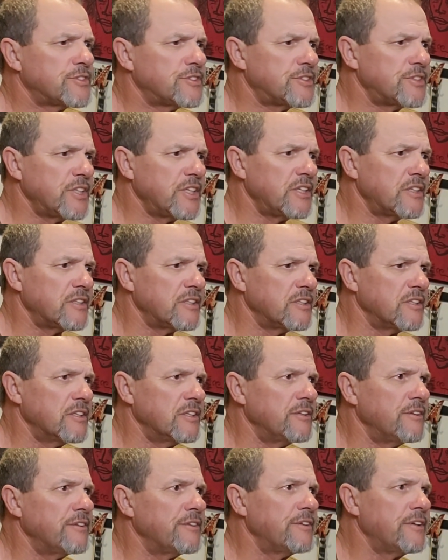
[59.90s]
see it
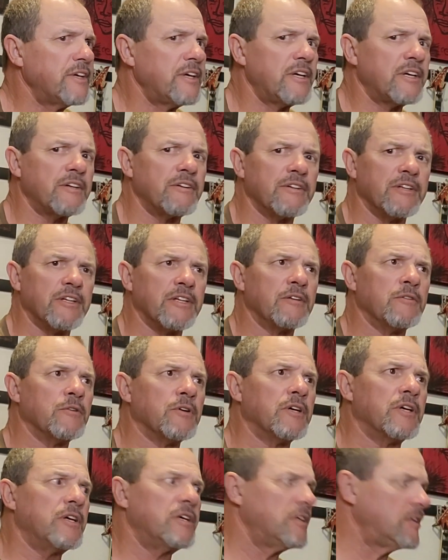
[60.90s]
in there
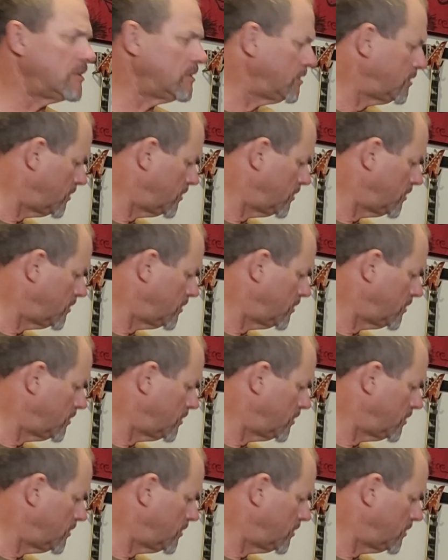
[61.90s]
anywhere.